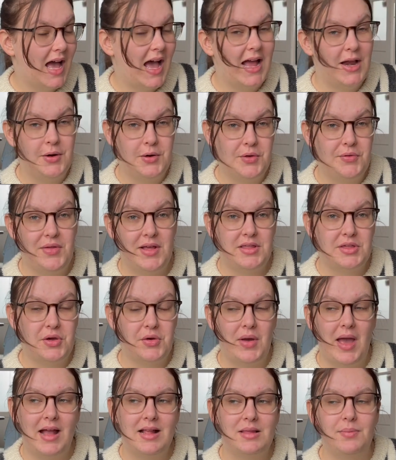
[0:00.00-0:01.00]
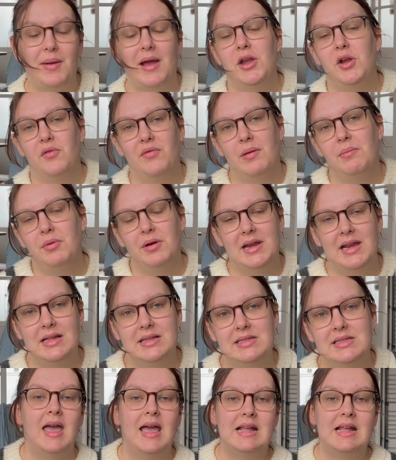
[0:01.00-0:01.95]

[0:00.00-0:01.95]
I don't know if that's correct, by November Knits.